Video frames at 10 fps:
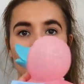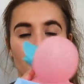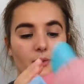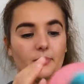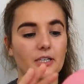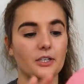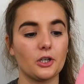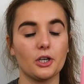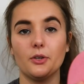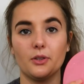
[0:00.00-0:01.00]
So I'm going to
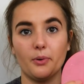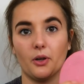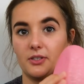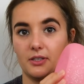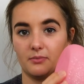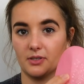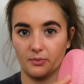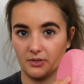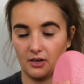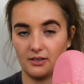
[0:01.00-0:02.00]
glue the bottom so
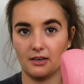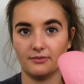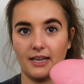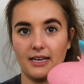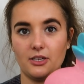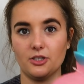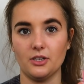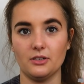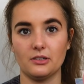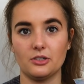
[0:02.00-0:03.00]
we don't have that
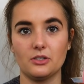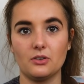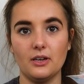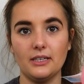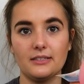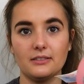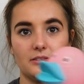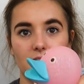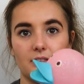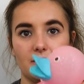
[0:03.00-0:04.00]
issue. So she's got a
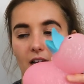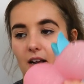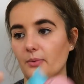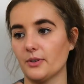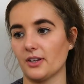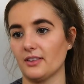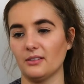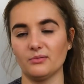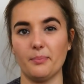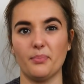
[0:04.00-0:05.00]
little duck, which I
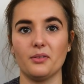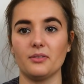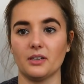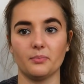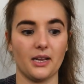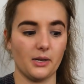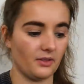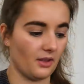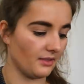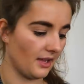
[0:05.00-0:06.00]
think they're both going to play
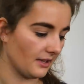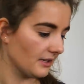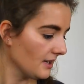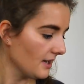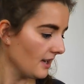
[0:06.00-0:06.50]
with, aren't they?